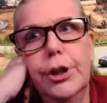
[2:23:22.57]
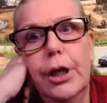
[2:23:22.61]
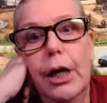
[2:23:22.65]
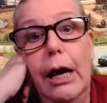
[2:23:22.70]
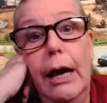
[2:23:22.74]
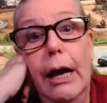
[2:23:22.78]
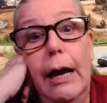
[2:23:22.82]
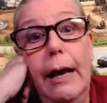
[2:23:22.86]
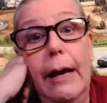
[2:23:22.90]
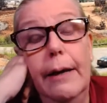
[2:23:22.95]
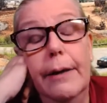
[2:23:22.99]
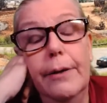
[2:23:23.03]

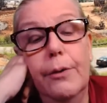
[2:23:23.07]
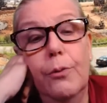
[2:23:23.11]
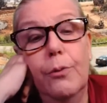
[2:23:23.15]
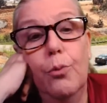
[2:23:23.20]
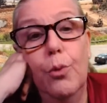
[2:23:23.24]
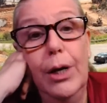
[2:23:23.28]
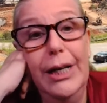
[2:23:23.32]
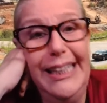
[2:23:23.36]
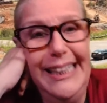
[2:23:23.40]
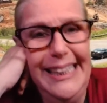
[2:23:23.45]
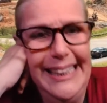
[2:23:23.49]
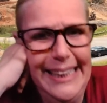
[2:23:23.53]
And
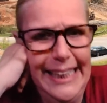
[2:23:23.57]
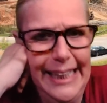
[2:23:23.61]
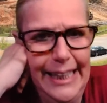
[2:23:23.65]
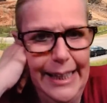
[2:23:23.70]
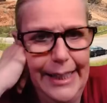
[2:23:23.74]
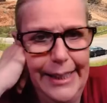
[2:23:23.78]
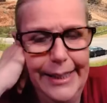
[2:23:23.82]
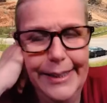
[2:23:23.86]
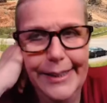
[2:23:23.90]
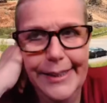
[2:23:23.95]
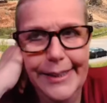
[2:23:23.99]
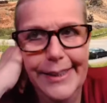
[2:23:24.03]
one
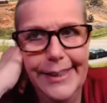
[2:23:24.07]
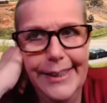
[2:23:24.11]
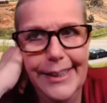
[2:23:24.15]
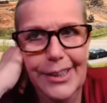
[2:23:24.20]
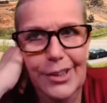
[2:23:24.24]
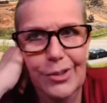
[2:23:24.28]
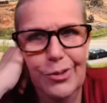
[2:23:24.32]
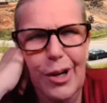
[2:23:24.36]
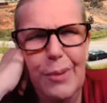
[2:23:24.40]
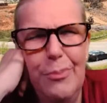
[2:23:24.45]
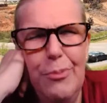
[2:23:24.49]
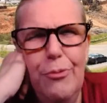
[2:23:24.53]
day,
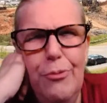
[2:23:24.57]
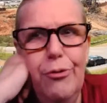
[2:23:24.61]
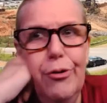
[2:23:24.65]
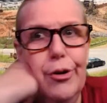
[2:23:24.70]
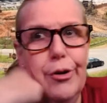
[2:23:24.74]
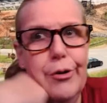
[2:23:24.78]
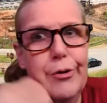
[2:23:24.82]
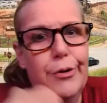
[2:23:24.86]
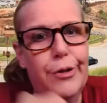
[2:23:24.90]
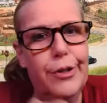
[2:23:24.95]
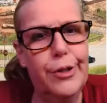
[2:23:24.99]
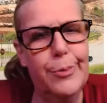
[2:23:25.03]
right before
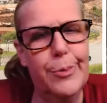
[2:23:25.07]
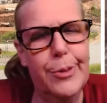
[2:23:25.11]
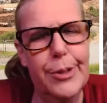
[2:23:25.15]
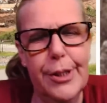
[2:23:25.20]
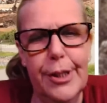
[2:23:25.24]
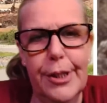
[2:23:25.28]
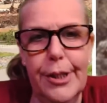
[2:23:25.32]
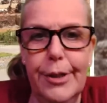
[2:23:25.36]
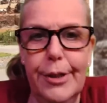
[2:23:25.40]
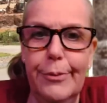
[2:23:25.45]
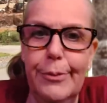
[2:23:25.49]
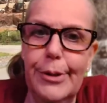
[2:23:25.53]
Christmas,
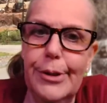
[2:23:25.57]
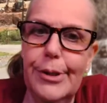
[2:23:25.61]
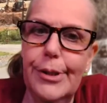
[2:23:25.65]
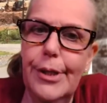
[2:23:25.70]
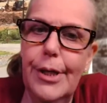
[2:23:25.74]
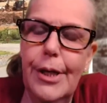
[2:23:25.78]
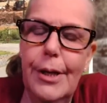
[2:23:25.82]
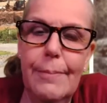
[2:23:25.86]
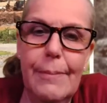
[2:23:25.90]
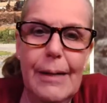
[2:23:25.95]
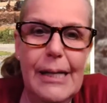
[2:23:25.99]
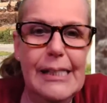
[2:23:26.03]
if it was,
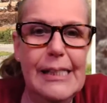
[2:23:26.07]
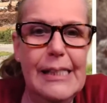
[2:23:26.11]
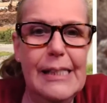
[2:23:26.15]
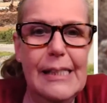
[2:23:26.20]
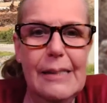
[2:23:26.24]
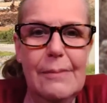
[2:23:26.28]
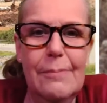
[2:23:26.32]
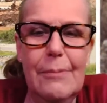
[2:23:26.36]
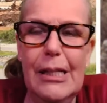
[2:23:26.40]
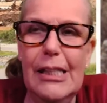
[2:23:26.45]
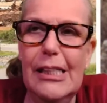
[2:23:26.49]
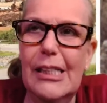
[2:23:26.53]
my,
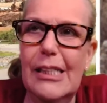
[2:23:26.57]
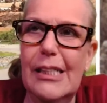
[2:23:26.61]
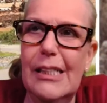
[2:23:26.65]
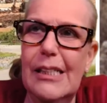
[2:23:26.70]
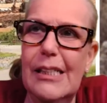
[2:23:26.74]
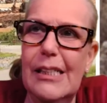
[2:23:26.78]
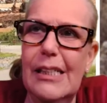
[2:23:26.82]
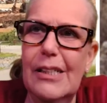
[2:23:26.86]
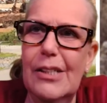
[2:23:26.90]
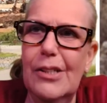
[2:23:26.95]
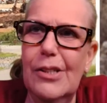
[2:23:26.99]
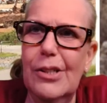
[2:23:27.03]
my
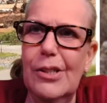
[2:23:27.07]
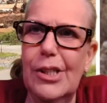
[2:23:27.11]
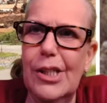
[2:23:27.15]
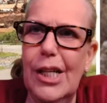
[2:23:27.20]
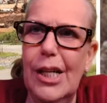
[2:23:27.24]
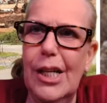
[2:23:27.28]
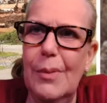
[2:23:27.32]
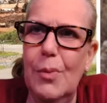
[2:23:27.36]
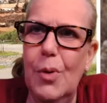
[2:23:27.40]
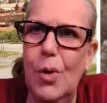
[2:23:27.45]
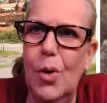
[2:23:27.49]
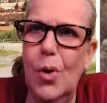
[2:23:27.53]
sister
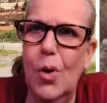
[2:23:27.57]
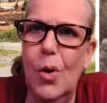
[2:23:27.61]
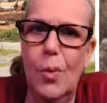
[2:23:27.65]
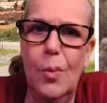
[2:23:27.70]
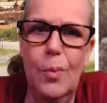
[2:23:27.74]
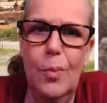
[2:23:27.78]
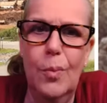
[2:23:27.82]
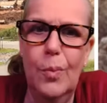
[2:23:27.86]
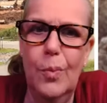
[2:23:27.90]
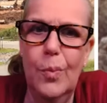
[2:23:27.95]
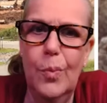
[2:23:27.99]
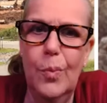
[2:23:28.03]
came home.